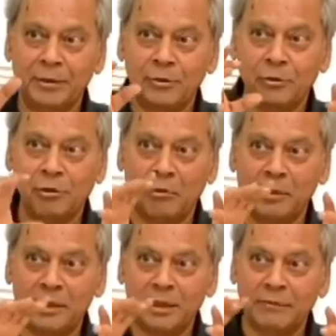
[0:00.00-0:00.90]
So
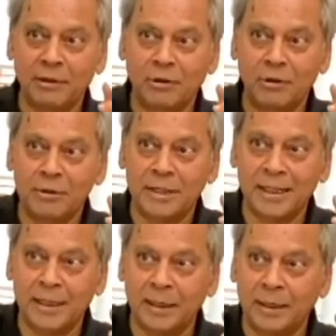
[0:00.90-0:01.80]
comets have a long
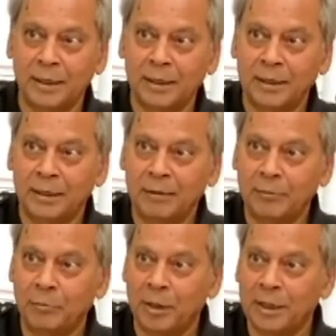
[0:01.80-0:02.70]
tail,
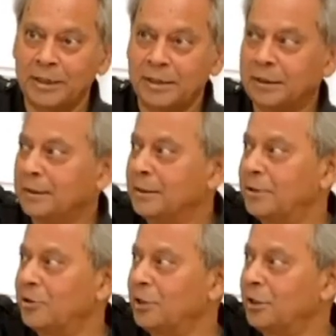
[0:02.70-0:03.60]
bright
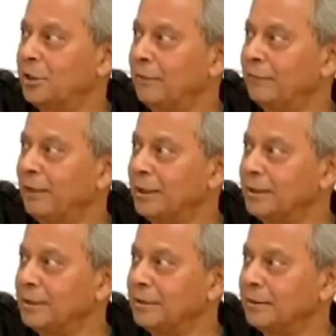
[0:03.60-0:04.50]
streak of
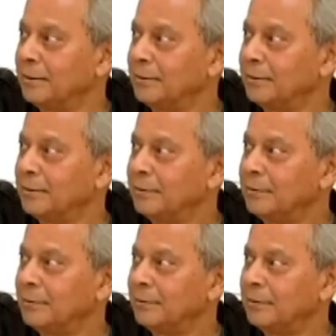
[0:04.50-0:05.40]
light.
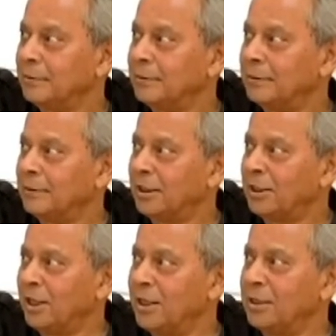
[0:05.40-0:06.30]

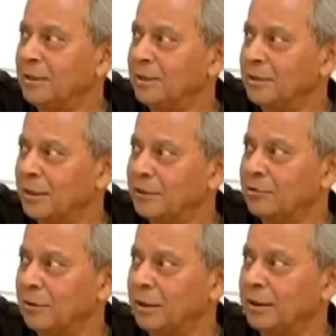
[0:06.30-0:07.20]
That light is
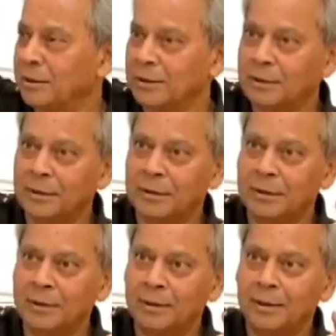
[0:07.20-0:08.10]
actually
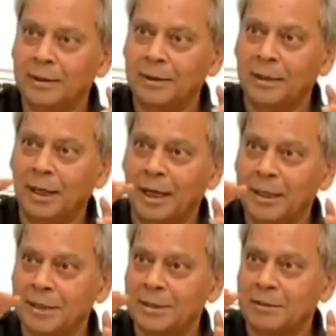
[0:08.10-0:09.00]

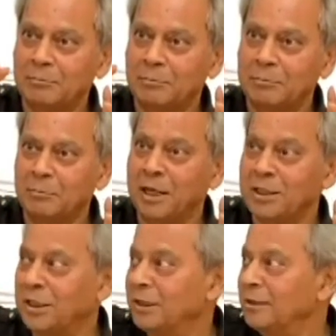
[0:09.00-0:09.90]
ice
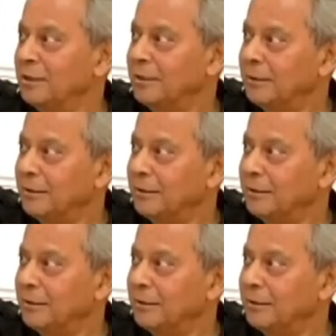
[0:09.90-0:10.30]
melting.